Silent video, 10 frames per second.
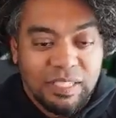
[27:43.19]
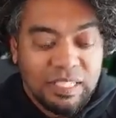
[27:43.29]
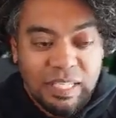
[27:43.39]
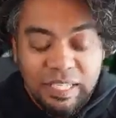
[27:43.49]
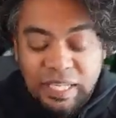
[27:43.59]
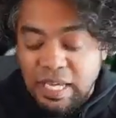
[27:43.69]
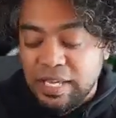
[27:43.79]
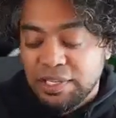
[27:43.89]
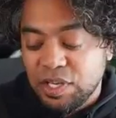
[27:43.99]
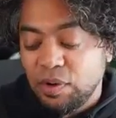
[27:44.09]
That
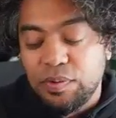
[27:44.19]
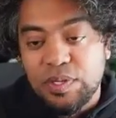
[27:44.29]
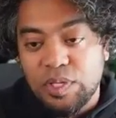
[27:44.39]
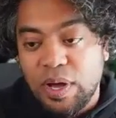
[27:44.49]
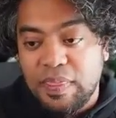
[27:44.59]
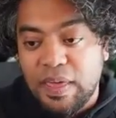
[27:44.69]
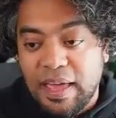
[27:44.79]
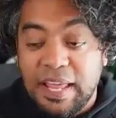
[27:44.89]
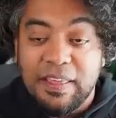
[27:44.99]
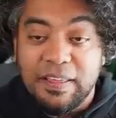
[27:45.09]

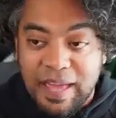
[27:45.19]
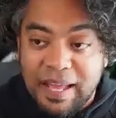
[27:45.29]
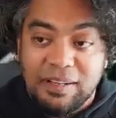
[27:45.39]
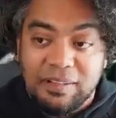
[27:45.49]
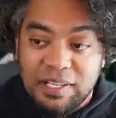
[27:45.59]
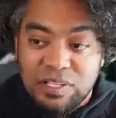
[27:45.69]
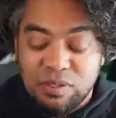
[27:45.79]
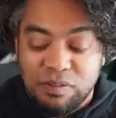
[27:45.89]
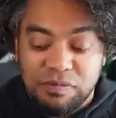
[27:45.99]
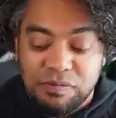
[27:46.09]
I think that
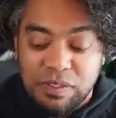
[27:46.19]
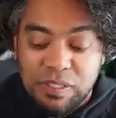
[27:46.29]
sort of